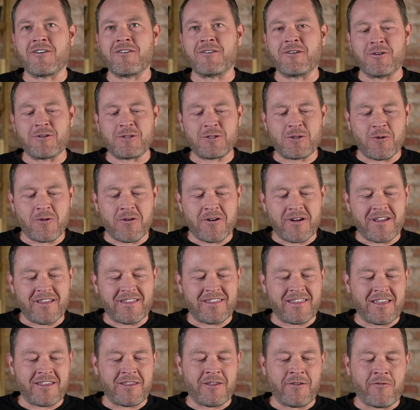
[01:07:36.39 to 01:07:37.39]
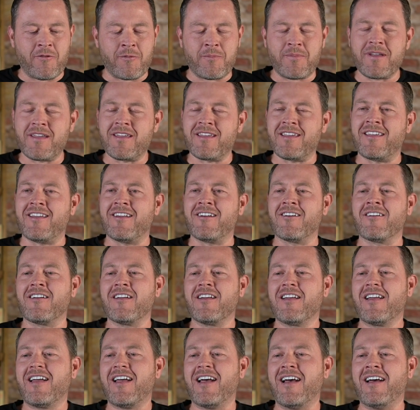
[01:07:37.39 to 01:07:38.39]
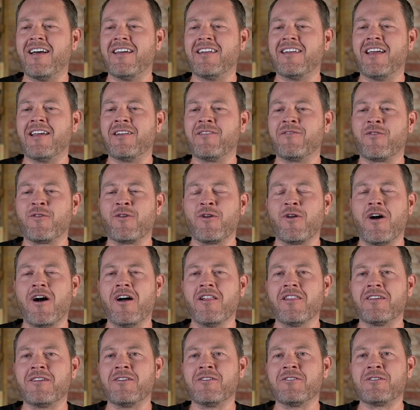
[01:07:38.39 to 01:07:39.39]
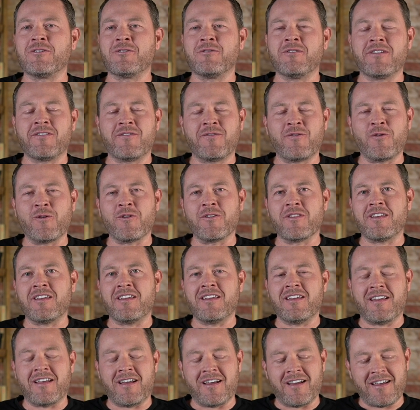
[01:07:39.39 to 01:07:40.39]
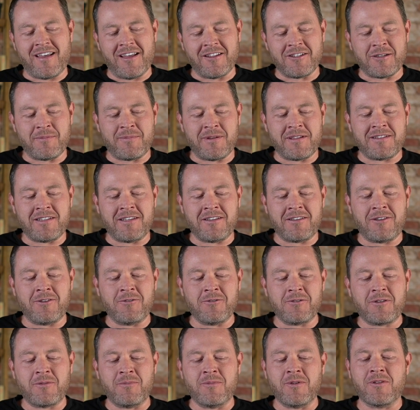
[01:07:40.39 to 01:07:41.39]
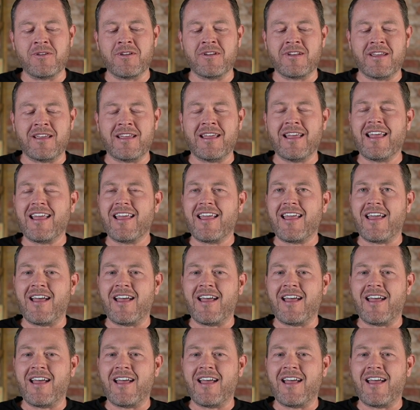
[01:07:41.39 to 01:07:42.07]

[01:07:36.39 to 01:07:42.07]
sharing your story. Thank you for being here and, and for all that you're doing for the uh, LGBTQ community